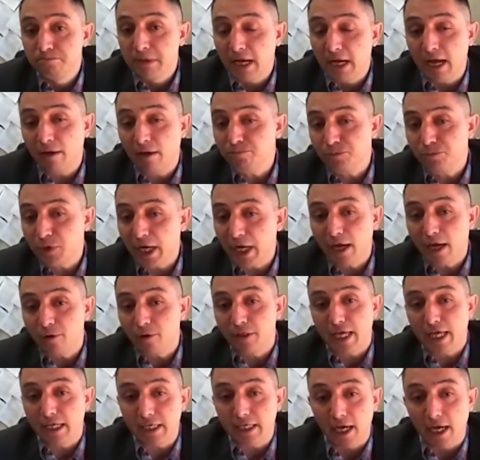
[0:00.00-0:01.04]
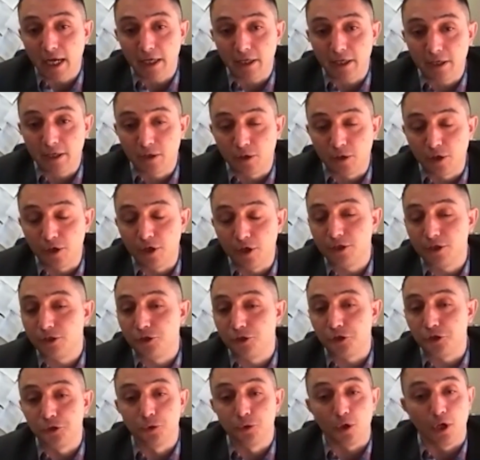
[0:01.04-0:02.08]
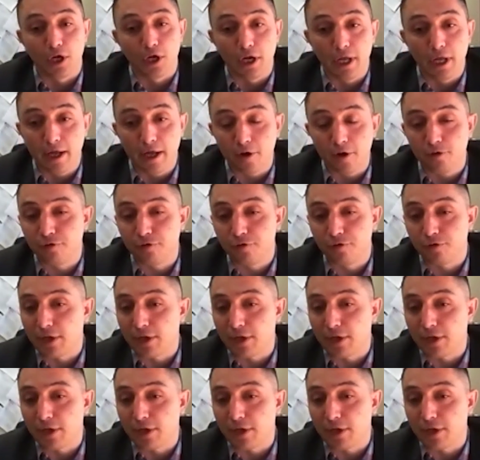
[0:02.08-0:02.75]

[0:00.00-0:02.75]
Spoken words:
I'm proud that I could do a lot of,